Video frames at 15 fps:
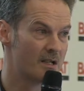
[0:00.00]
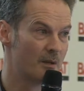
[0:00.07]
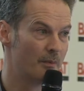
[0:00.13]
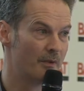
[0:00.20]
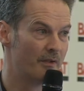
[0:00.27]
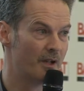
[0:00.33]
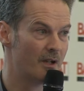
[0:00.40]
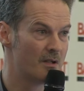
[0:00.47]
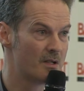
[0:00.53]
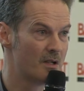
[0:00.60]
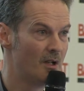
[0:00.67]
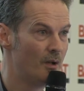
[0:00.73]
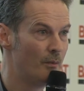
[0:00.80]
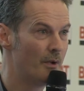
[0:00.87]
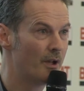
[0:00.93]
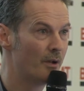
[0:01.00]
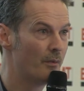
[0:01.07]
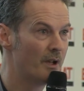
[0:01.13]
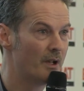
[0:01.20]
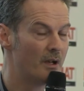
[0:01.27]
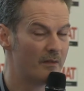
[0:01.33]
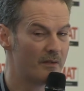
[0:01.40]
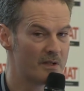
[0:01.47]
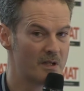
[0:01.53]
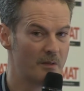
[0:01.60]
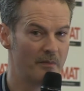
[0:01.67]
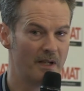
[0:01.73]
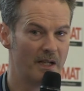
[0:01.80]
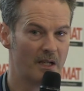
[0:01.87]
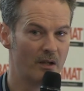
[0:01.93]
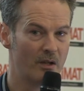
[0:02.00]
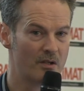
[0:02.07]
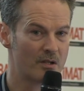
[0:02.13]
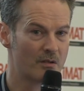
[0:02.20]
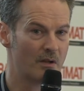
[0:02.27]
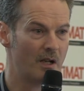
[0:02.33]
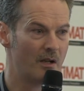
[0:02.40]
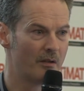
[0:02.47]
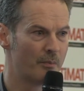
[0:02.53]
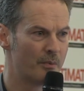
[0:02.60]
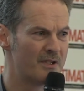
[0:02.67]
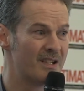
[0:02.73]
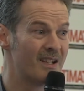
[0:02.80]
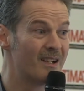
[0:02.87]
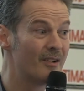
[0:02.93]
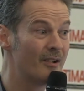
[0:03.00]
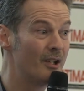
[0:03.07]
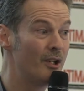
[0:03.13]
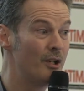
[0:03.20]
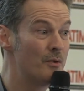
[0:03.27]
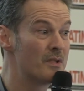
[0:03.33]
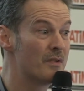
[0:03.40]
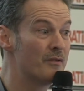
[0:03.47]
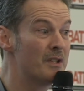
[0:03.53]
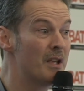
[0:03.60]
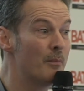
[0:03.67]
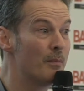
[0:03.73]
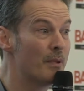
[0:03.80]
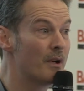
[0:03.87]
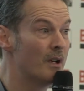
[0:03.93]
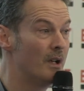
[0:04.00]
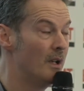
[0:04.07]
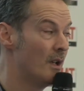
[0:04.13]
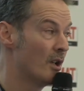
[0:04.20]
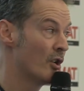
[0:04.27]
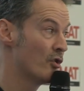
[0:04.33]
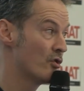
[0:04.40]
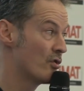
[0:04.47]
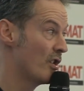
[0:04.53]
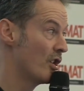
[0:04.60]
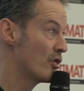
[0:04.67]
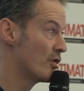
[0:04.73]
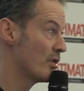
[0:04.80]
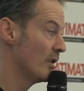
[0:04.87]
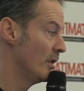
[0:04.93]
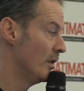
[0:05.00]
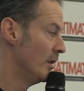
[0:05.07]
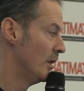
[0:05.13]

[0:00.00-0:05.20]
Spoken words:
couple of years we can recover some of that lost ground, particularly in the use of timber construction